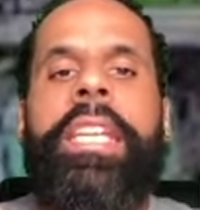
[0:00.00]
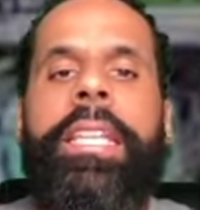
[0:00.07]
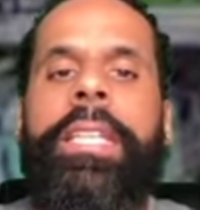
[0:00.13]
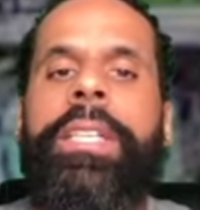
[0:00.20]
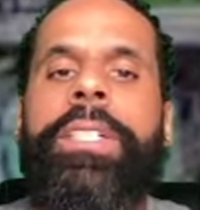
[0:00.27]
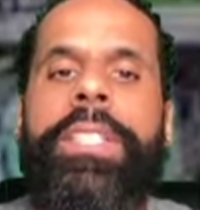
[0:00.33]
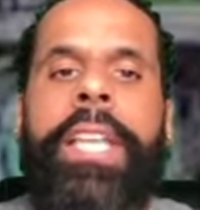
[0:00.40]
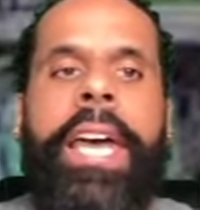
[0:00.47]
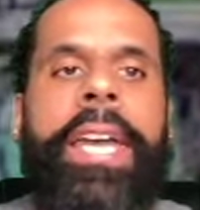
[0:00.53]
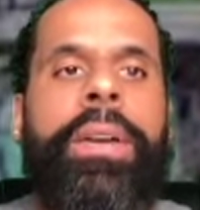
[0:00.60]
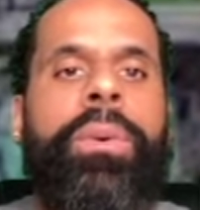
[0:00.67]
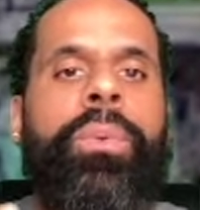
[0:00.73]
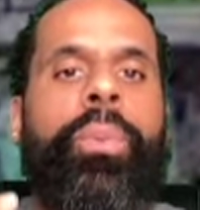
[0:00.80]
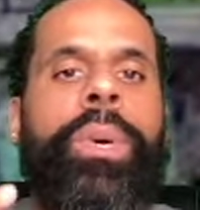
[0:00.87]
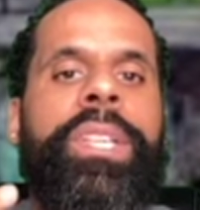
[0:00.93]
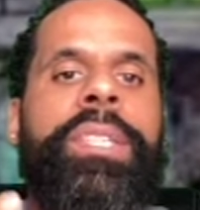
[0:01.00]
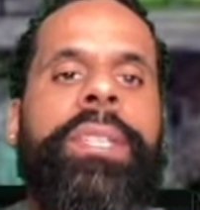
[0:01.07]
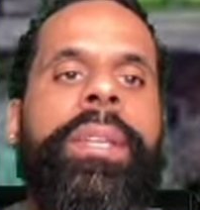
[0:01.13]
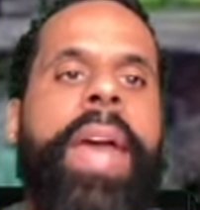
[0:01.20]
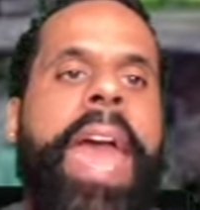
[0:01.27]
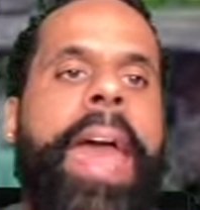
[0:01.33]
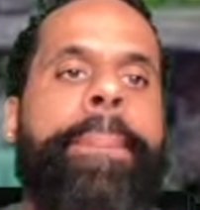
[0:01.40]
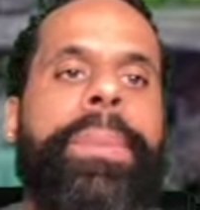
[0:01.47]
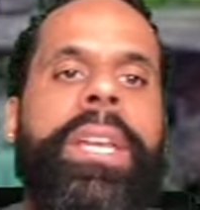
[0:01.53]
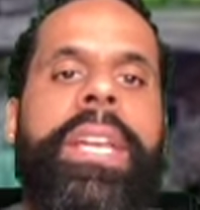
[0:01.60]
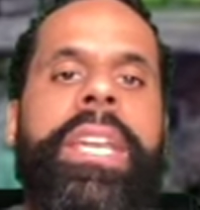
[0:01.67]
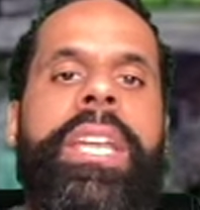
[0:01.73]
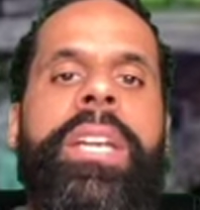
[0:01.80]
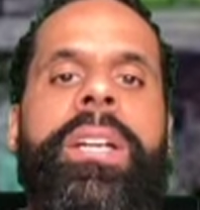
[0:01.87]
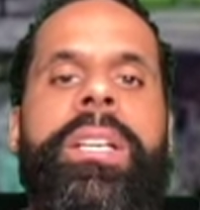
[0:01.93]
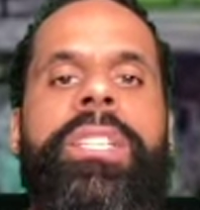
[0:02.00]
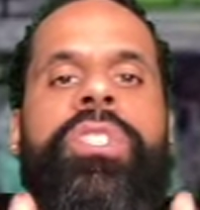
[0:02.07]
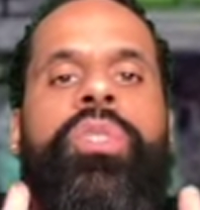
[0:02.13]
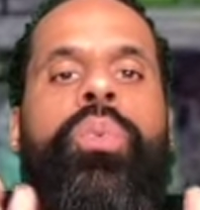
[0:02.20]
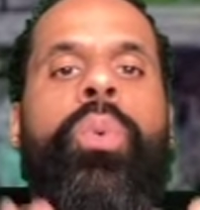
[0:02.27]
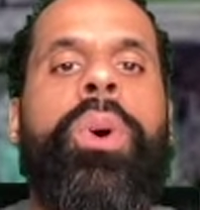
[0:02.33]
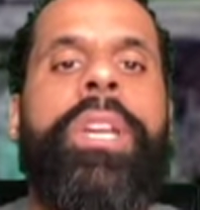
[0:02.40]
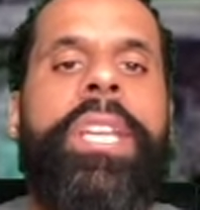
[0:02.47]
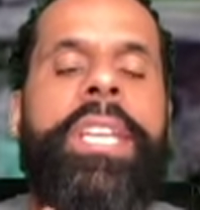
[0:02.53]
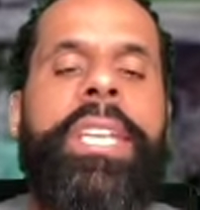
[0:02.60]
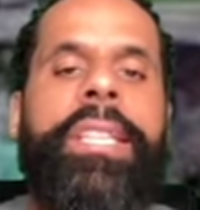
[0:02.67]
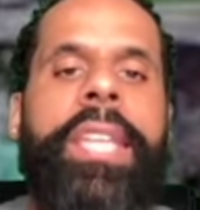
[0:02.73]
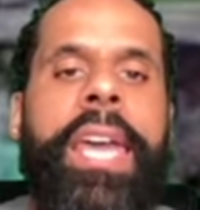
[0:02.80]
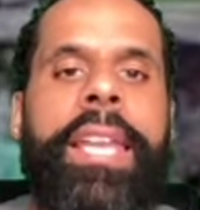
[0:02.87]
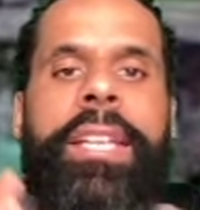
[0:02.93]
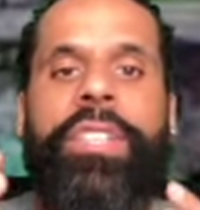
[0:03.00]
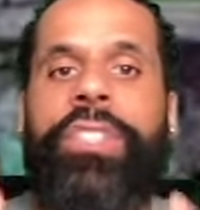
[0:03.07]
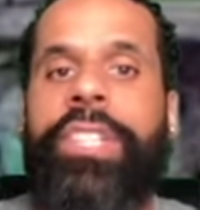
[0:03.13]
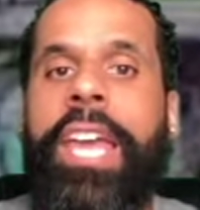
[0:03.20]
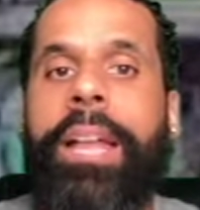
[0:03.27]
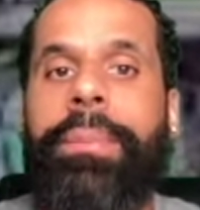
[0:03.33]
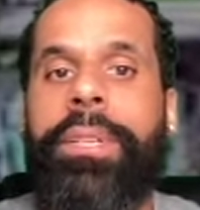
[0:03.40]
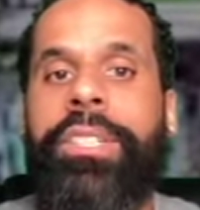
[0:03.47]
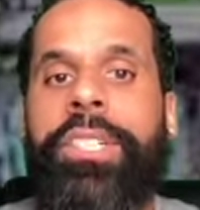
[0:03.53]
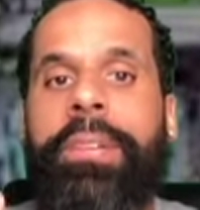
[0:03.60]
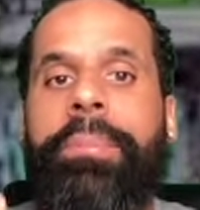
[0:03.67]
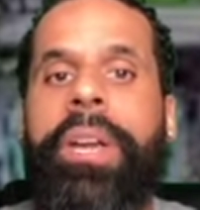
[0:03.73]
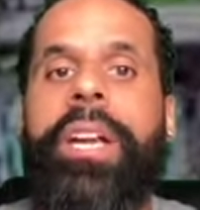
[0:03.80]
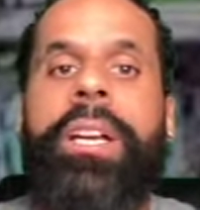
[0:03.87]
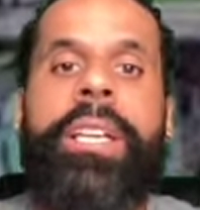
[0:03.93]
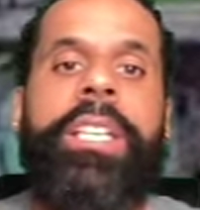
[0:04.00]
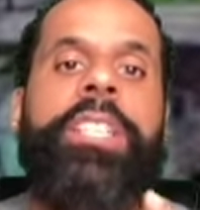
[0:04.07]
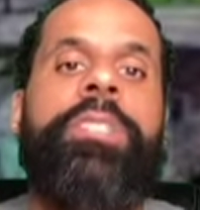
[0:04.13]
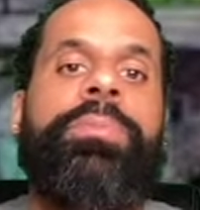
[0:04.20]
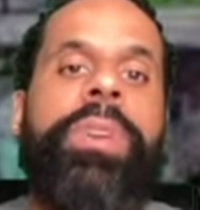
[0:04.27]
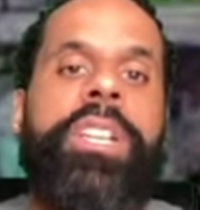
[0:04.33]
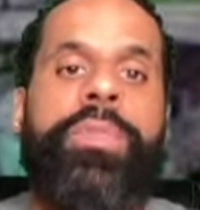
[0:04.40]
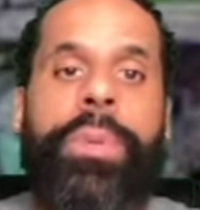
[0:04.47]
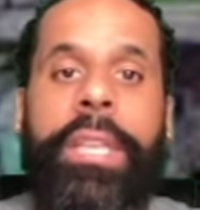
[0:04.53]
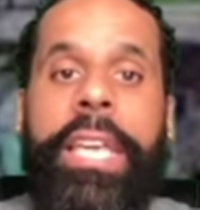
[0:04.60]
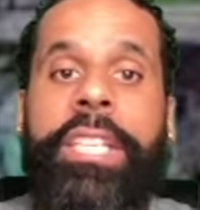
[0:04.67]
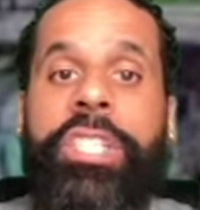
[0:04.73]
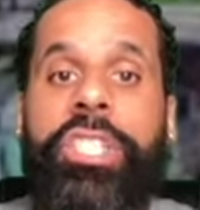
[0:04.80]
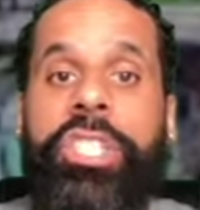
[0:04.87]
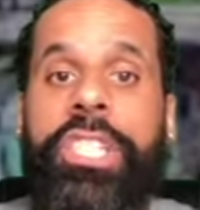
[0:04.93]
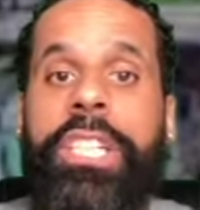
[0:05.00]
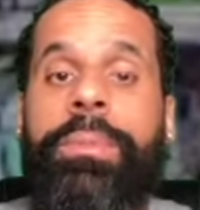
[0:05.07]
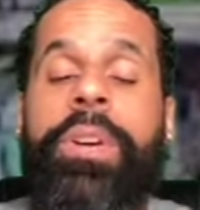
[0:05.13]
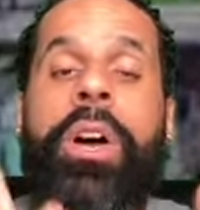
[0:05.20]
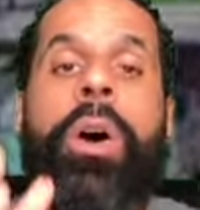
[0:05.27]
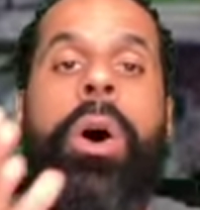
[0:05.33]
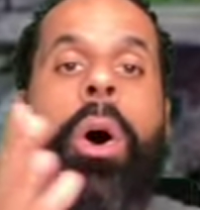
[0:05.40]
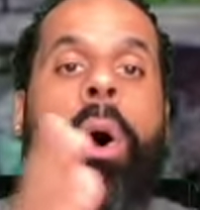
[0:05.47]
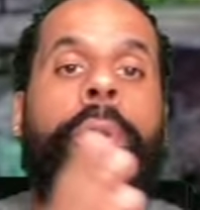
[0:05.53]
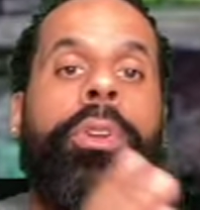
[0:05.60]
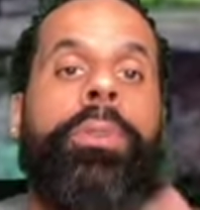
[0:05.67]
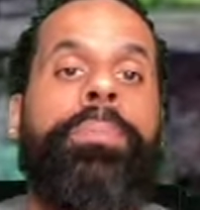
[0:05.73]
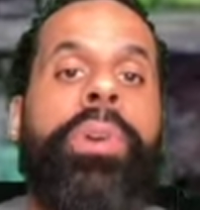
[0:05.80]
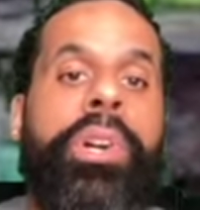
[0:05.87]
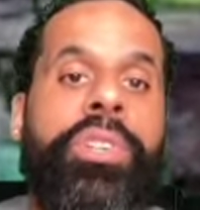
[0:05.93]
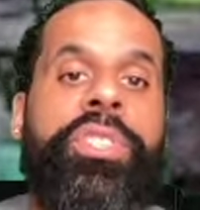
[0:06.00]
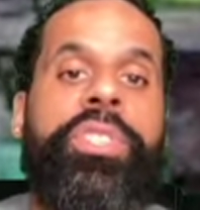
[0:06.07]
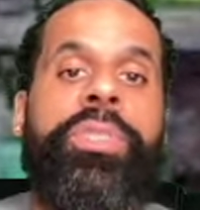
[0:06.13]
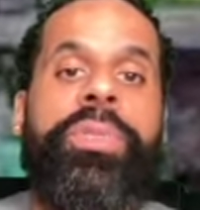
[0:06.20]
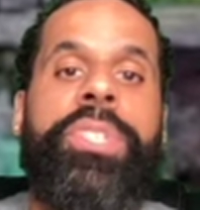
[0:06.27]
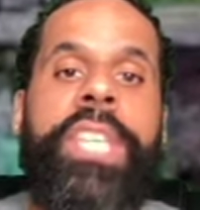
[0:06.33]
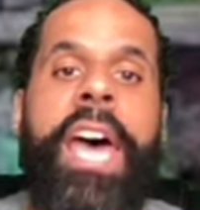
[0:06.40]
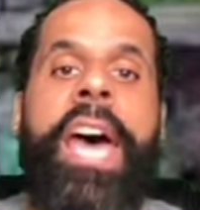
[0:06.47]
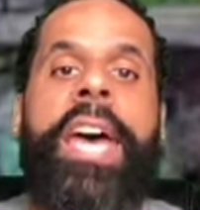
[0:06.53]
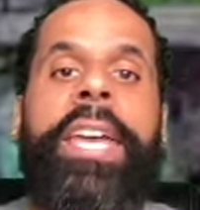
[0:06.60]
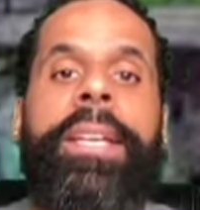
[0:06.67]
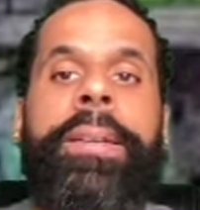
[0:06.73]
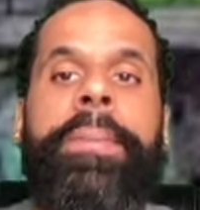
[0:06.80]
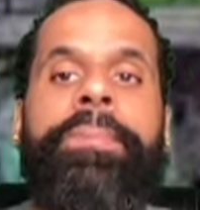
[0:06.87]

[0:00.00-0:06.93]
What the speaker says: it looks like what's happening here is you want to get that established American Express relationship on the personal side,